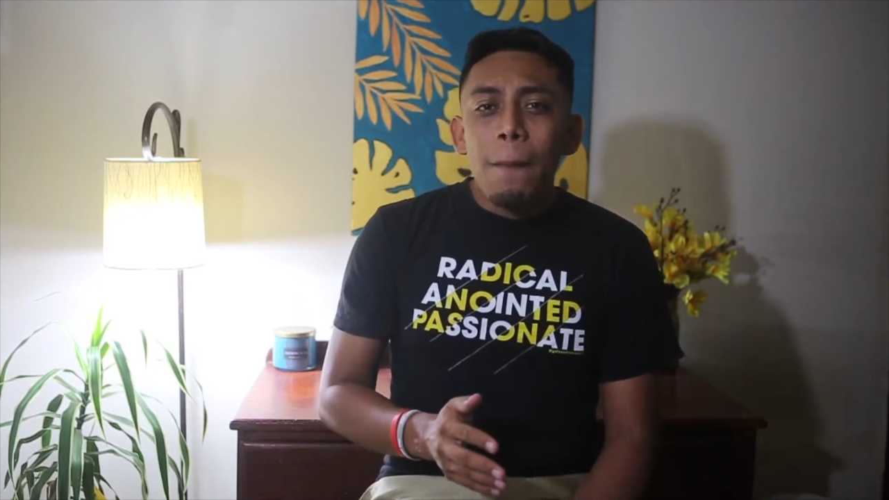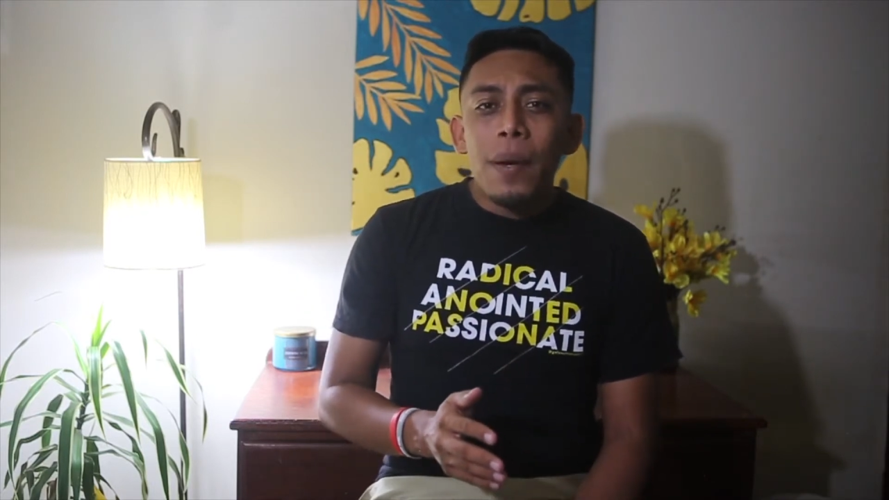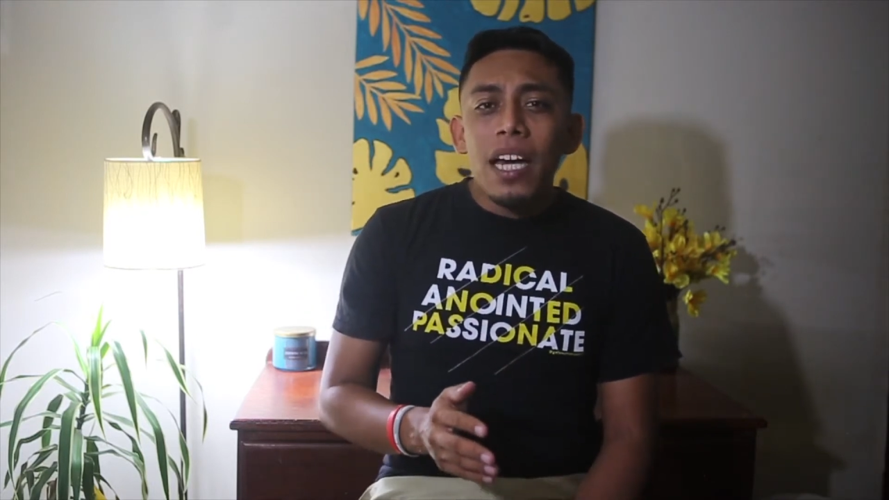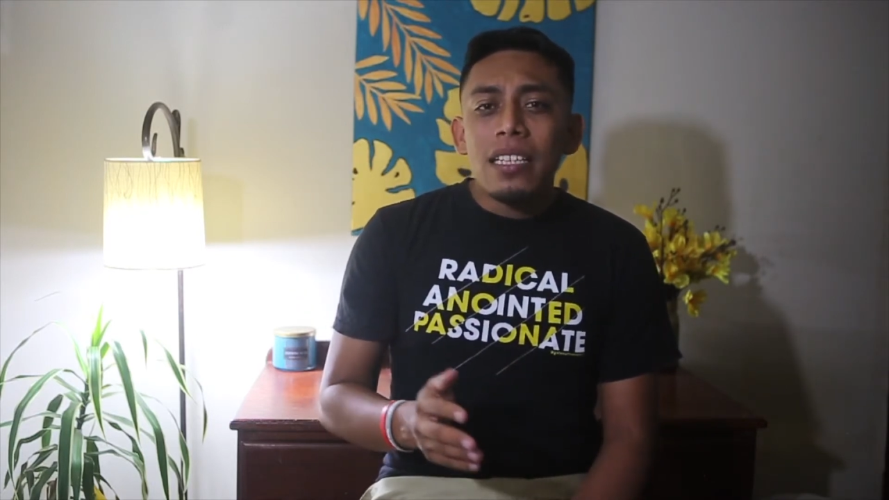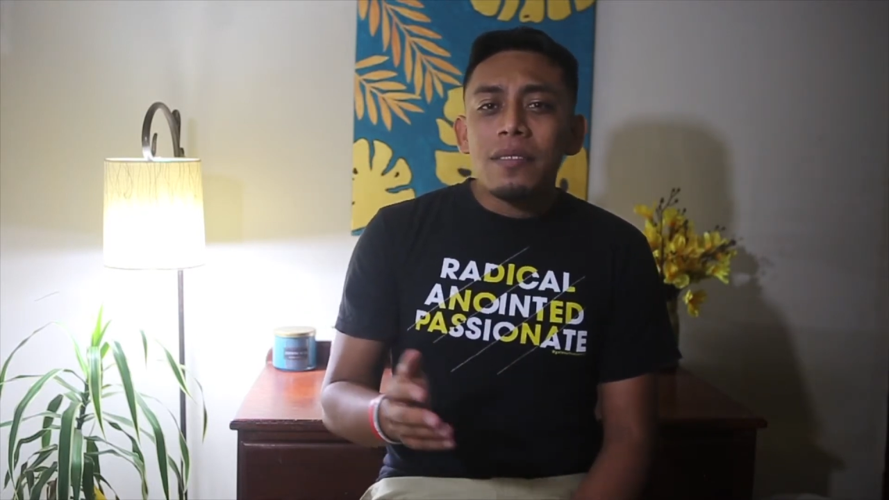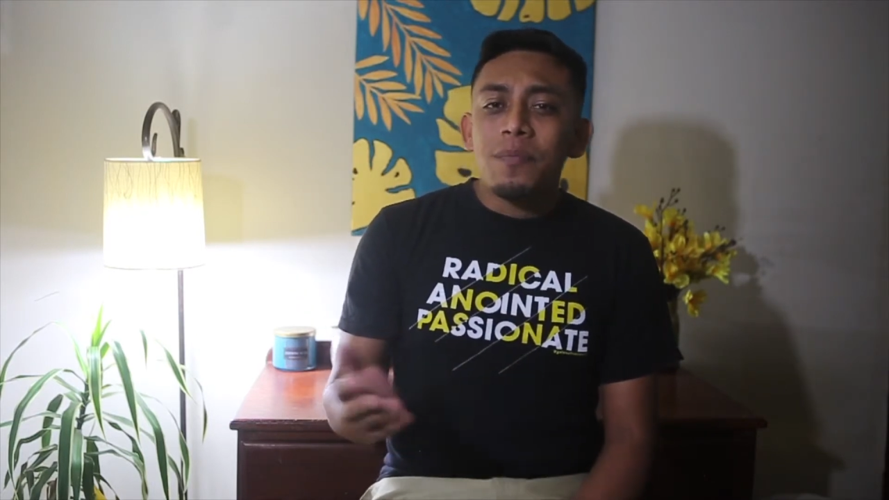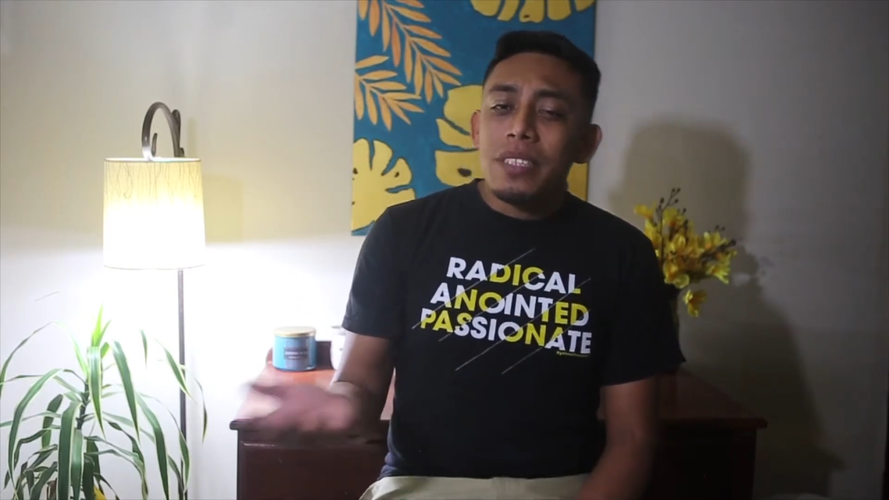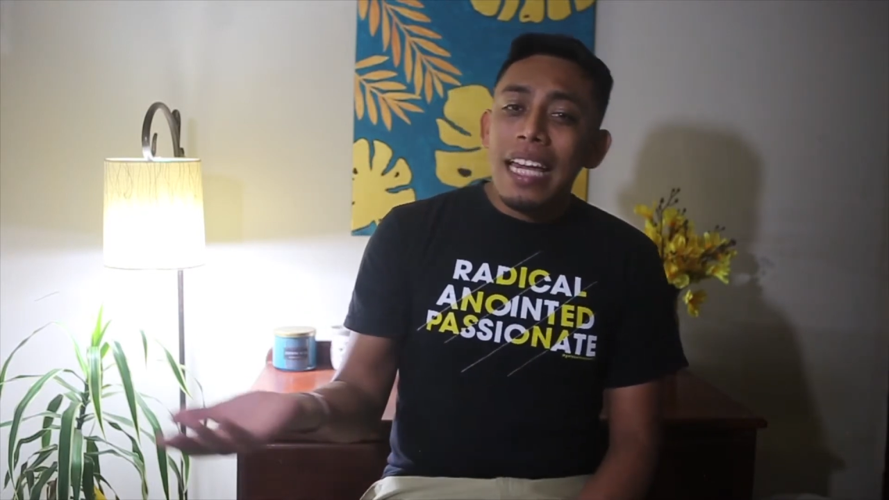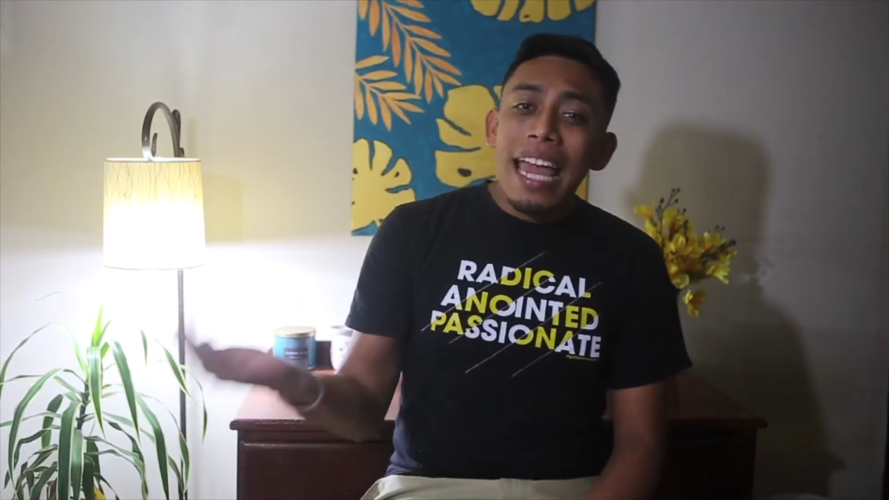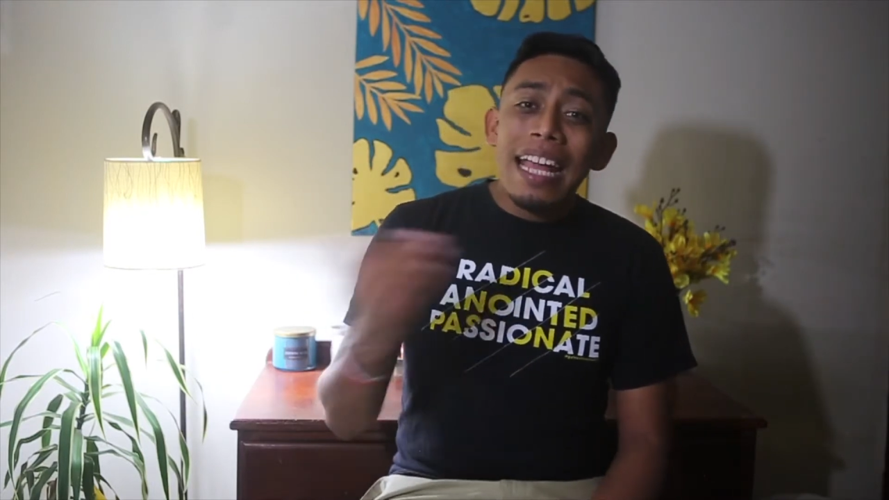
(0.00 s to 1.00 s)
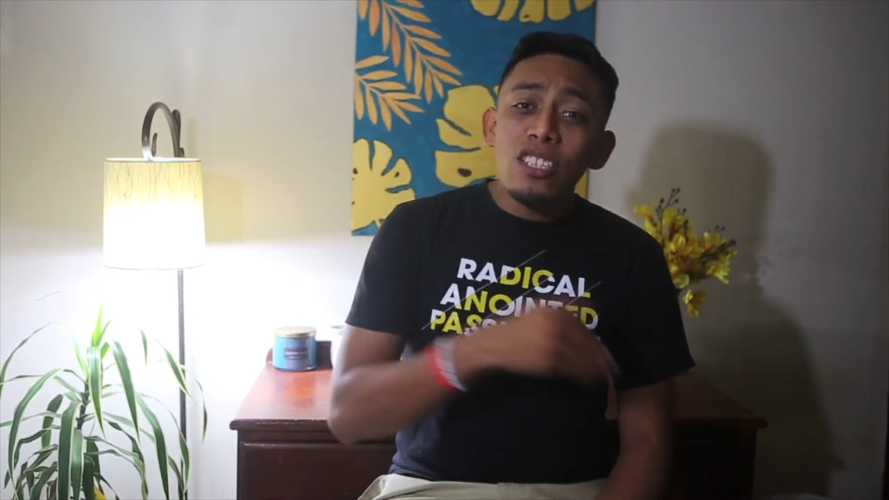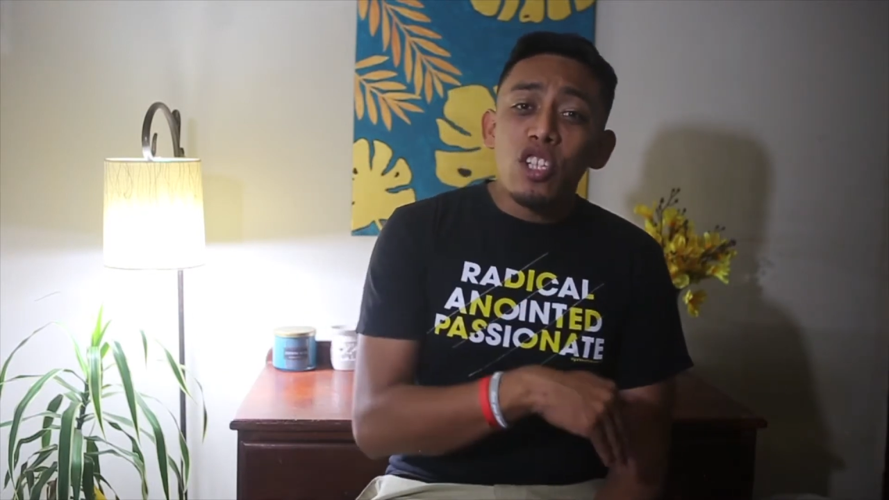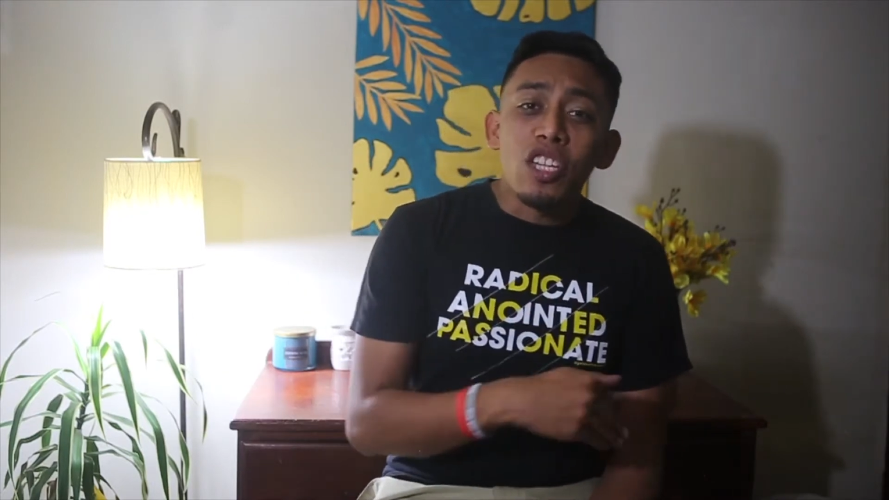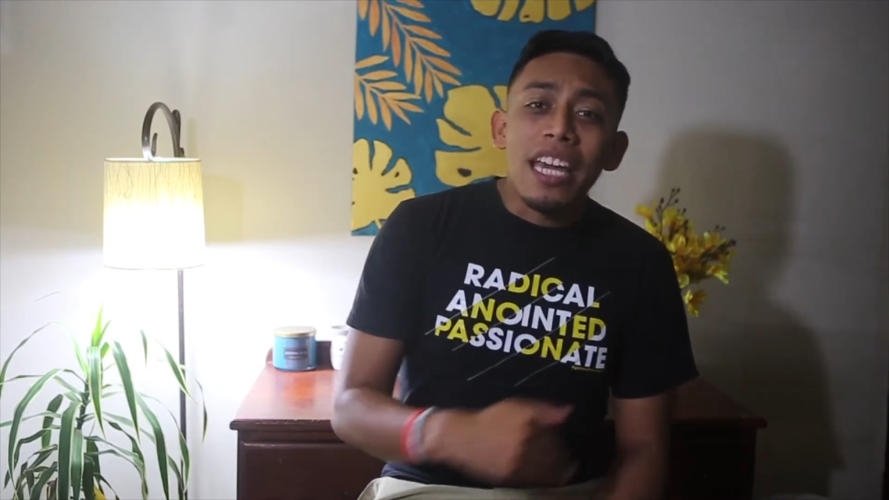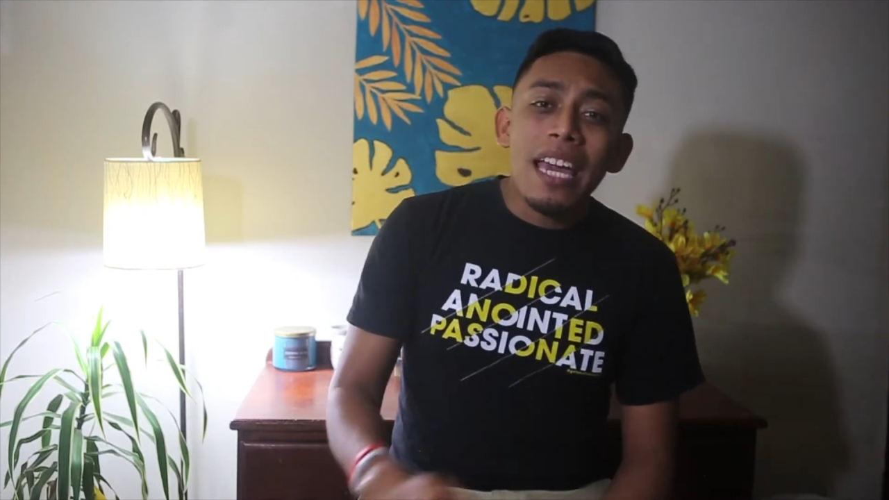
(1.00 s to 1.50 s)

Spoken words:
But the angel